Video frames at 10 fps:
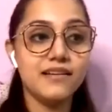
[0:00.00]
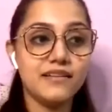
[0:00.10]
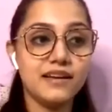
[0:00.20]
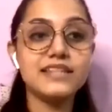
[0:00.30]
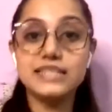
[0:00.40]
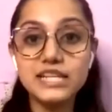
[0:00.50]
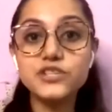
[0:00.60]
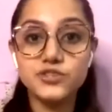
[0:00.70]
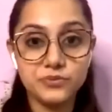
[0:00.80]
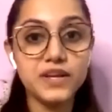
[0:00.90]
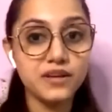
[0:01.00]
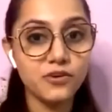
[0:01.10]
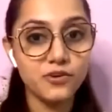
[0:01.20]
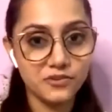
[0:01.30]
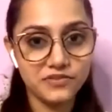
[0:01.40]
Uh, it taught me a
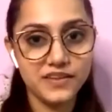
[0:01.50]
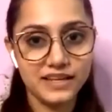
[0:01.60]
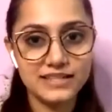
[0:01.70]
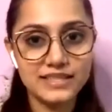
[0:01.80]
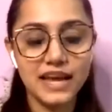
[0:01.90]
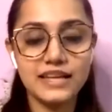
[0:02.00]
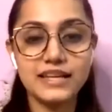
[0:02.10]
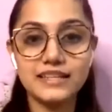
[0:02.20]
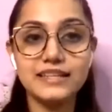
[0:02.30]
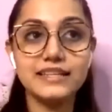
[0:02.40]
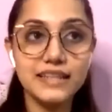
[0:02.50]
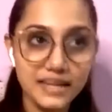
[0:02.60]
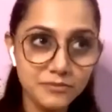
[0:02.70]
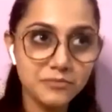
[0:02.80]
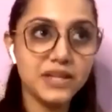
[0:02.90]
lot of things, and it
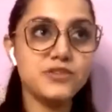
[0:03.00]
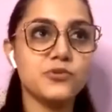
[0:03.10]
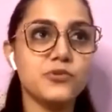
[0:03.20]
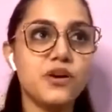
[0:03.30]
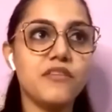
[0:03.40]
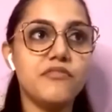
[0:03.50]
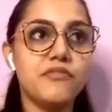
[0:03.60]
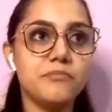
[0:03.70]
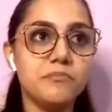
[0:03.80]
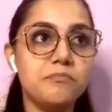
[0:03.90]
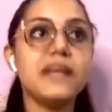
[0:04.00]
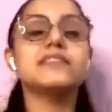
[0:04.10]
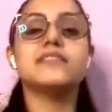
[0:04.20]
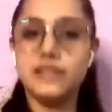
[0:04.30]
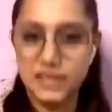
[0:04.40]
led me to a
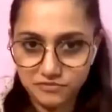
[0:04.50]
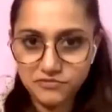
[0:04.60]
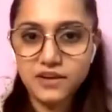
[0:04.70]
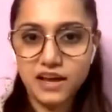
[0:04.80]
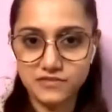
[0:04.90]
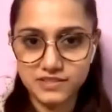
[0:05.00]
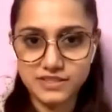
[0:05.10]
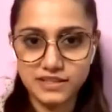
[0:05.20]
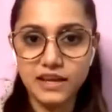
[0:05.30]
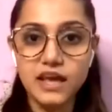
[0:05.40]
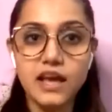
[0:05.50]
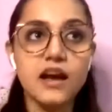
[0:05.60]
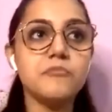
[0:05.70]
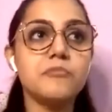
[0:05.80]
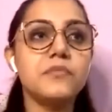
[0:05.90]
better life. I would say.
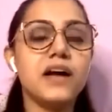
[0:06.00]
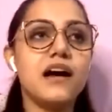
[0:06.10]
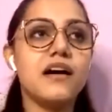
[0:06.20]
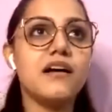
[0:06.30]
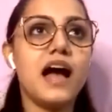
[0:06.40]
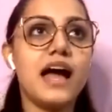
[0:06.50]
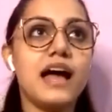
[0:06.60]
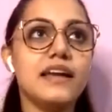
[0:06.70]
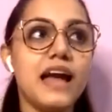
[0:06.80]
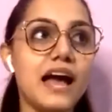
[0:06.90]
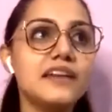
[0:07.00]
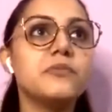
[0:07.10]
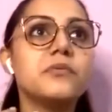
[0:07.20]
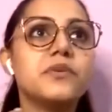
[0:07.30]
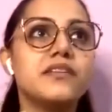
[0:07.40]
Um, uh, I had
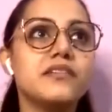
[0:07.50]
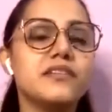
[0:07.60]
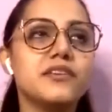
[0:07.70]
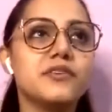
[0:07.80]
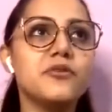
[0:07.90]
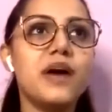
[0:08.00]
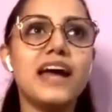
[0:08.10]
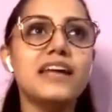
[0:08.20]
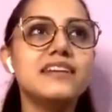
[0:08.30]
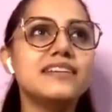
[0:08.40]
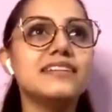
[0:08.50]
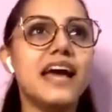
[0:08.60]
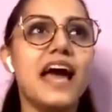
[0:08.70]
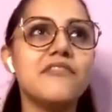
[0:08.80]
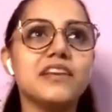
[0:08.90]
a uh, you know I
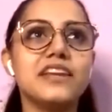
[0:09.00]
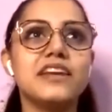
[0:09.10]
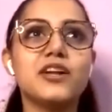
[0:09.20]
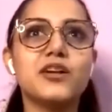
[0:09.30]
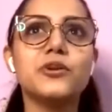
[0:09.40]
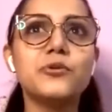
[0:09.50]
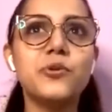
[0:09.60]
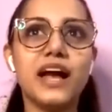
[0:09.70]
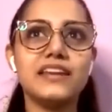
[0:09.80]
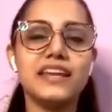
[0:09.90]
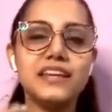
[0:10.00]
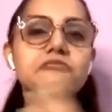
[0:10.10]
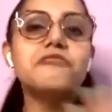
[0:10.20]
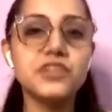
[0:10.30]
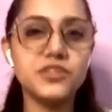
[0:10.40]
didn't have any clue and
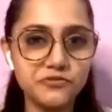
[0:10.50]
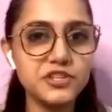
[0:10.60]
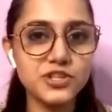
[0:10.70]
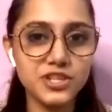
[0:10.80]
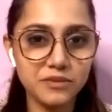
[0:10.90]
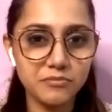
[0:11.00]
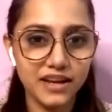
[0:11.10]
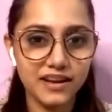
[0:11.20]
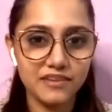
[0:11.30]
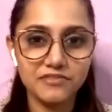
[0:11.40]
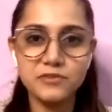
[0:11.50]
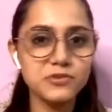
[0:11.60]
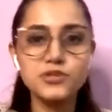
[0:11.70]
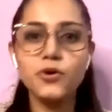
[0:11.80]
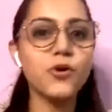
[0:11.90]
any vision in my life. There
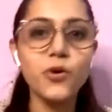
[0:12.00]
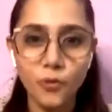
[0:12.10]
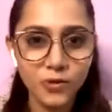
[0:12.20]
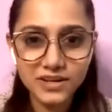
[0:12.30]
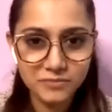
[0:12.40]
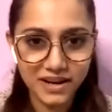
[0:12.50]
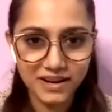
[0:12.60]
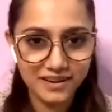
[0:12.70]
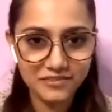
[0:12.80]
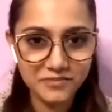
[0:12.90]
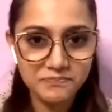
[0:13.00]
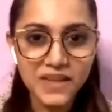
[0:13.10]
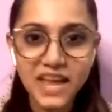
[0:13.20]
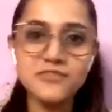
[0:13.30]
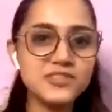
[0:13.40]
was no goal in my life
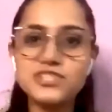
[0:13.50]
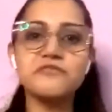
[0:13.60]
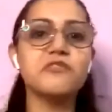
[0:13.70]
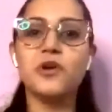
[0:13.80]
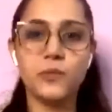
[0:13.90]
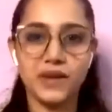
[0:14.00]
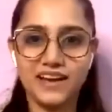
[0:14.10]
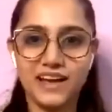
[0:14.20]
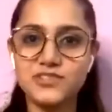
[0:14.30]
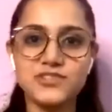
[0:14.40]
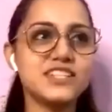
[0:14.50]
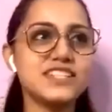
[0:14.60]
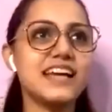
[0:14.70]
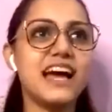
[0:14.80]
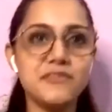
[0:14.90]
I was just flowing. I was
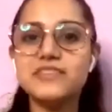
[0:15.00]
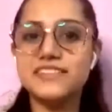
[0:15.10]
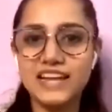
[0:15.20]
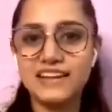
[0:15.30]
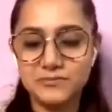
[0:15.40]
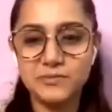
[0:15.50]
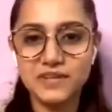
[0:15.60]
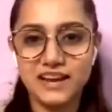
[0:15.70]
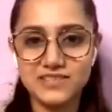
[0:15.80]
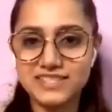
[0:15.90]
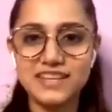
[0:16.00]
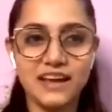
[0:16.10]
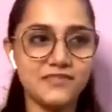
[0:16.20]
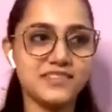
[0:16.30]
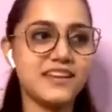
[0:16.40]
just I would that will I would
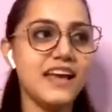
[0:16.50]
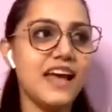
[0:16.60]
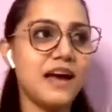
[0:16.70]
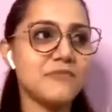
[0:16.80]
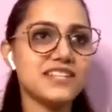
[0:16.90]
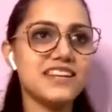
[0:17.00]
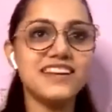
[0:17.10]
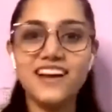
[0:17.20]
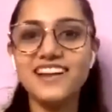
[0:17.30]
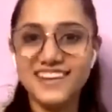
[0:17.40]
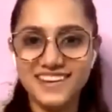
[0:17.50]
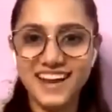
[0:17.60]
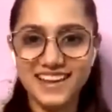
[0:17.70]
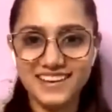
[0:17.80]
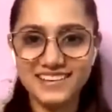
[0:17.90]
say I will I was in a la la
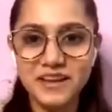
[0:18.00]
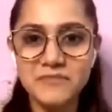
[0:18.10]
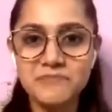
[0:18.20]
land.